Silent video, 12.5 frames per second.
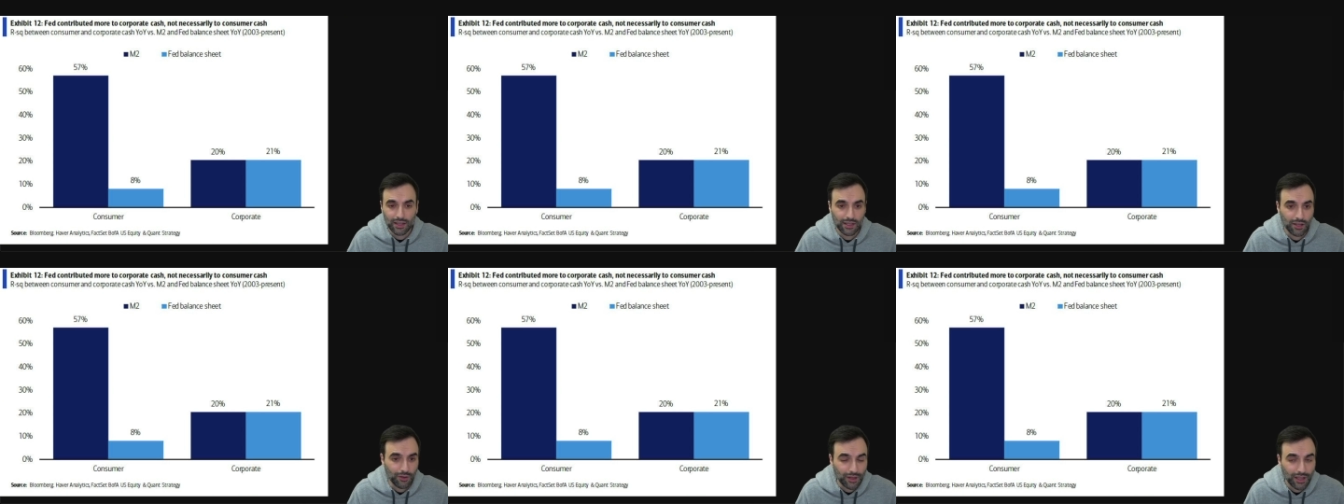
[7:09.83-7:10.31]

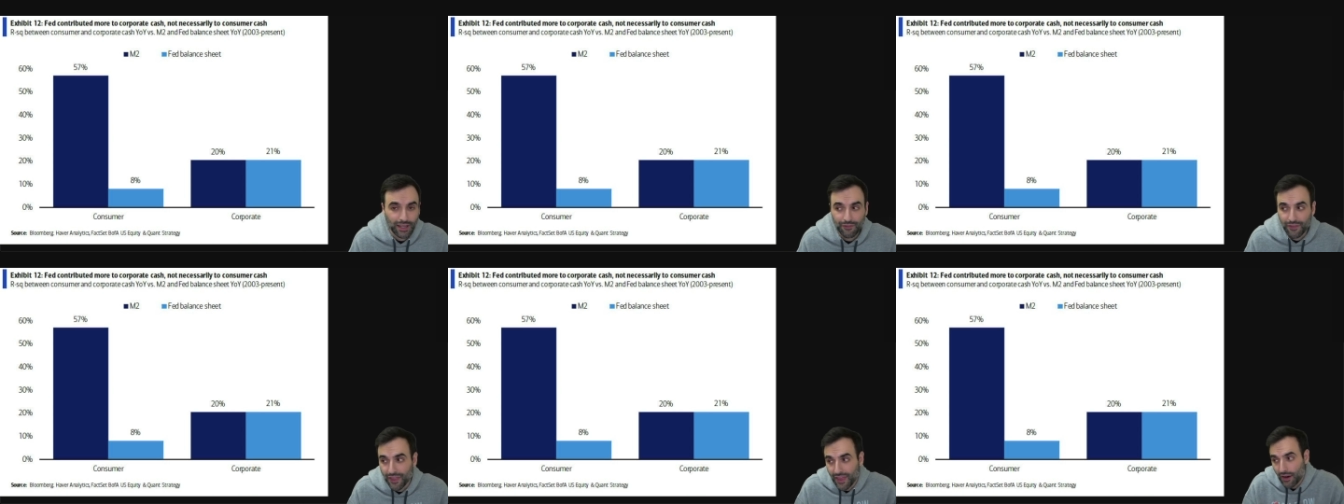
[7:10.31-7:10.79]
you know,
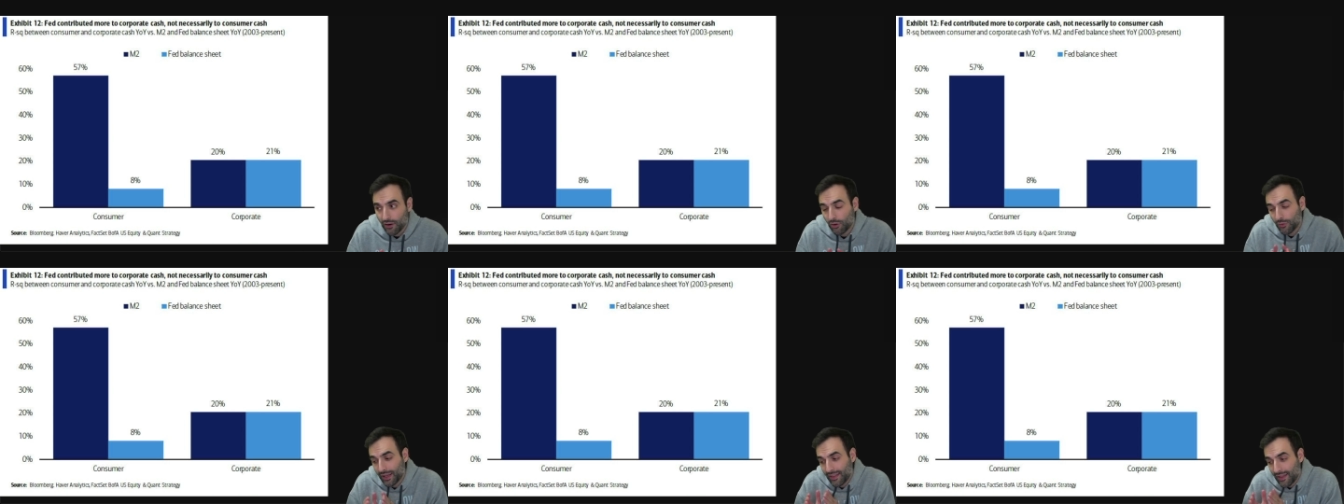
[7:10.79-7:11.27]
if they're
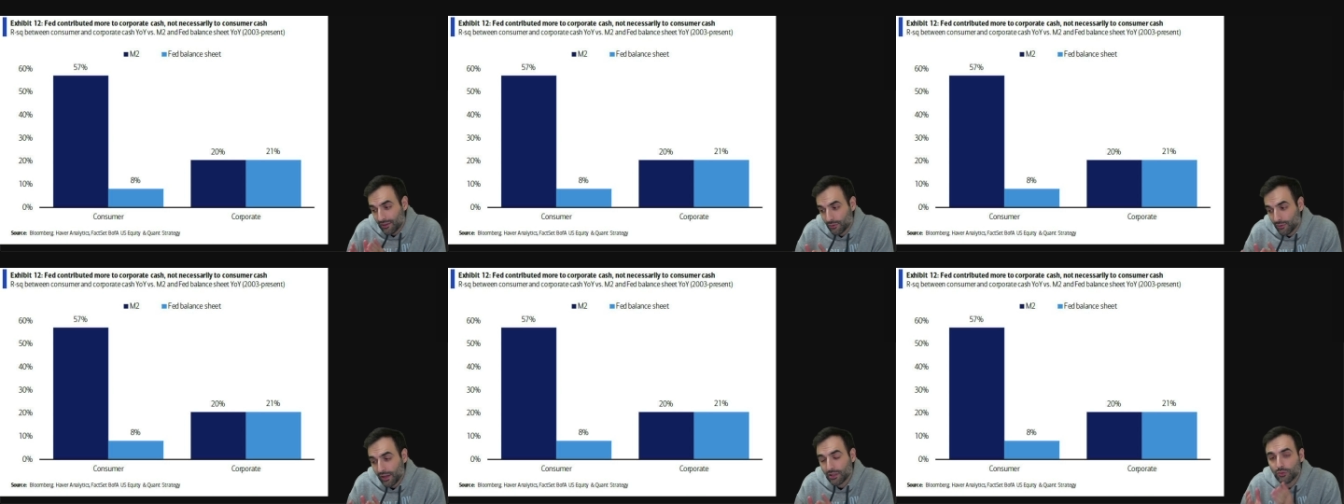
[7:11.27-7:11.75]
going in that
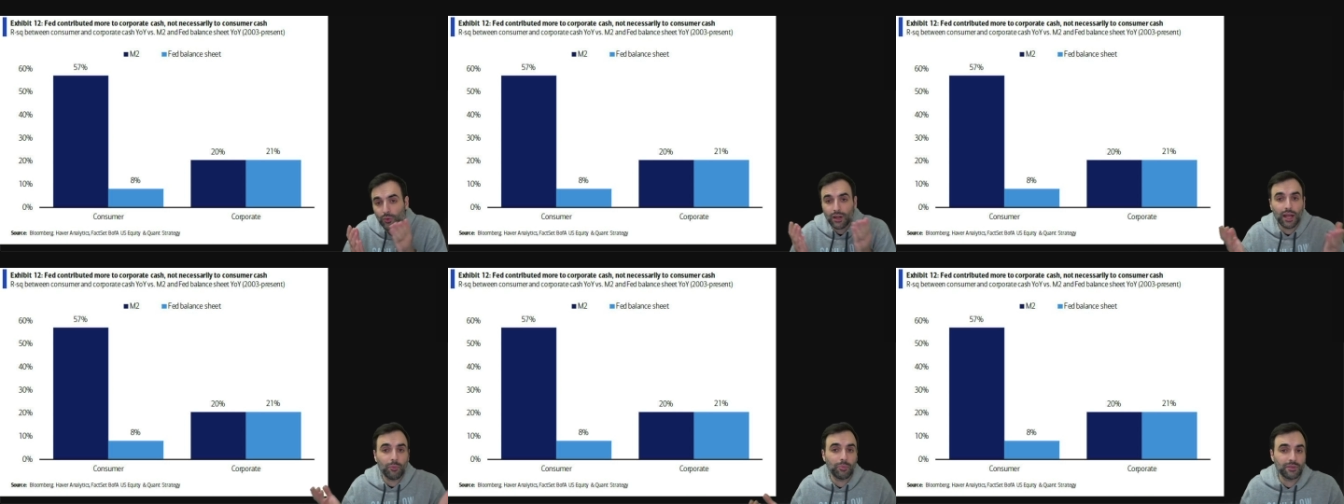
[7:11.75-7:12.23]
direction,
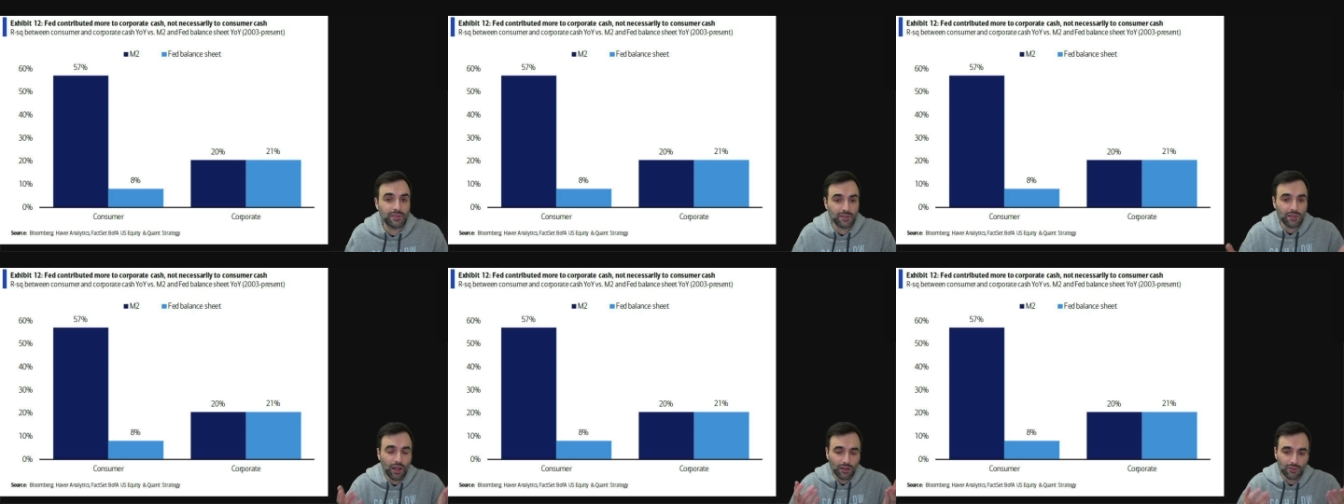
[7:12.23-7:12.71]
what happens
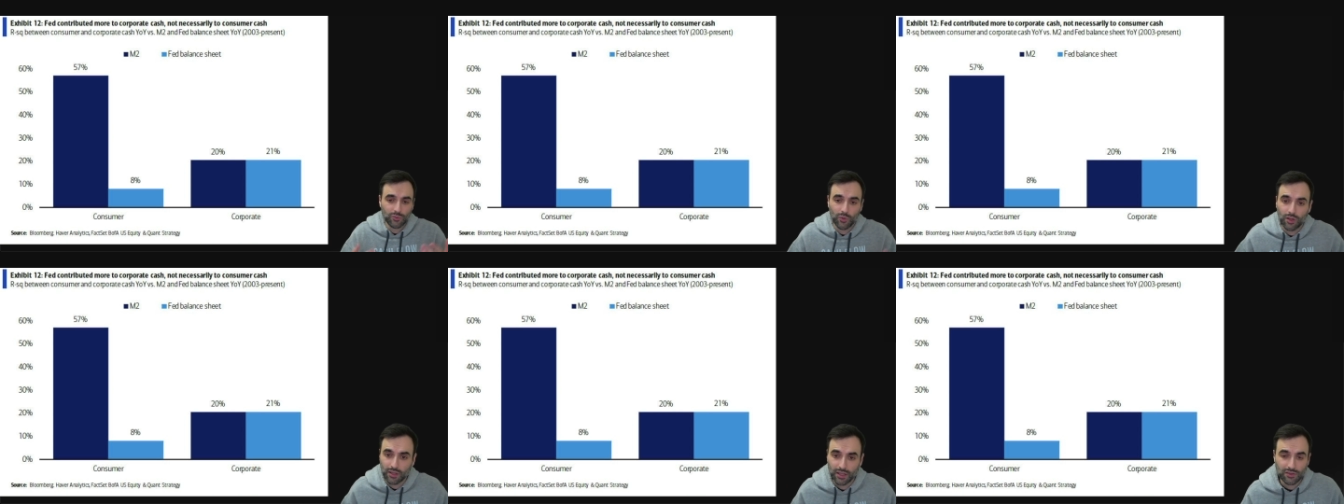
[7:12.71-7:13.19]
to stocks?
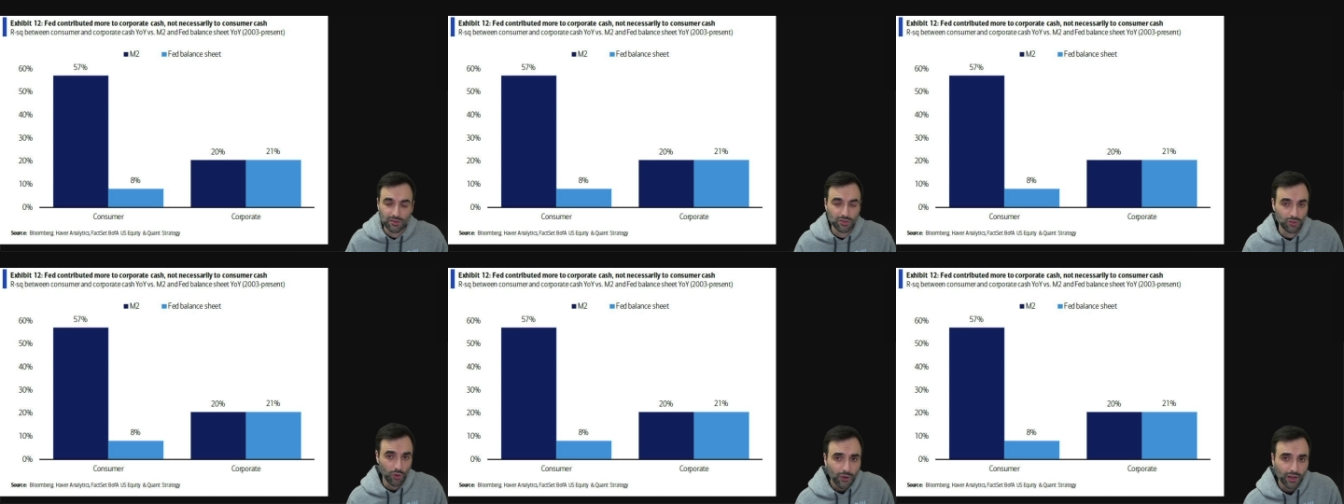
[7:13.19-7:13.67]
Well,
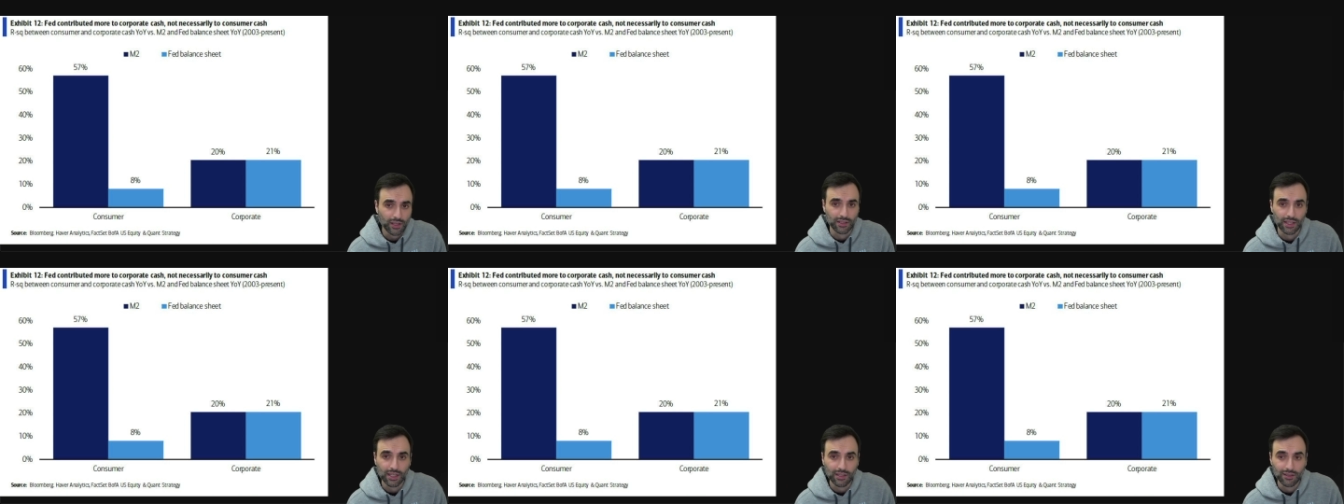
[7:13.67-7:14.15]

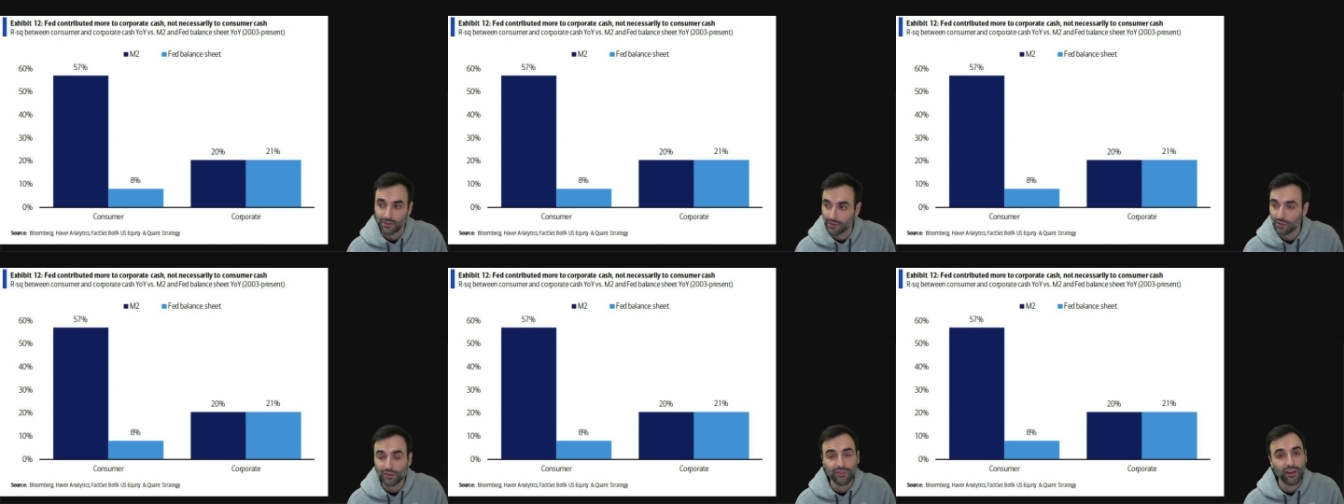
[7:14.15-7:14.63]
historically,
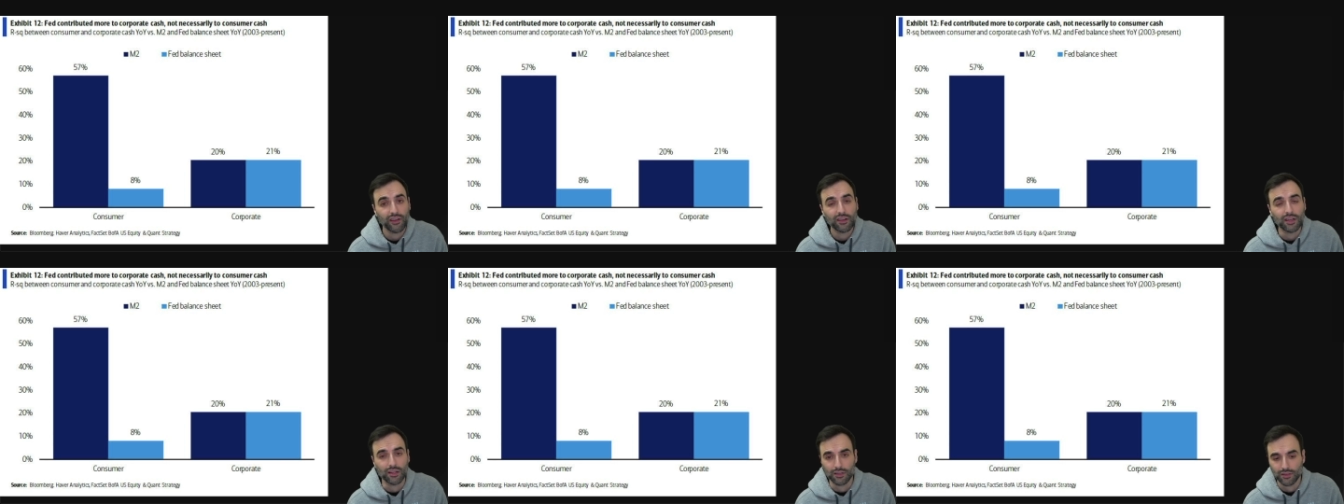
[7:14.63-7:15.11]
doesn't look very
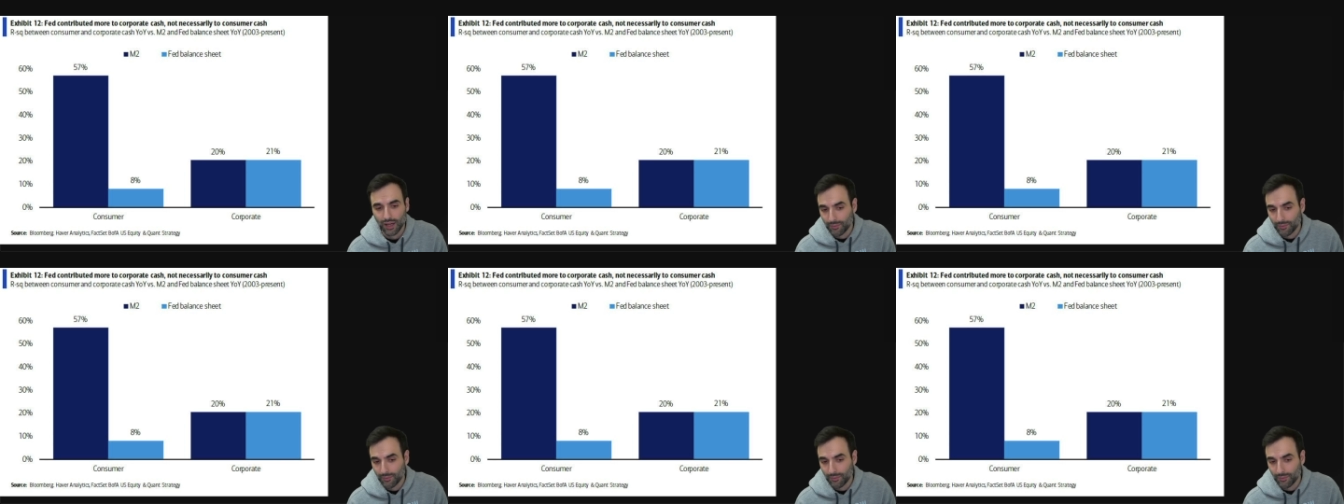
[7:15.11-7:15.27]
good.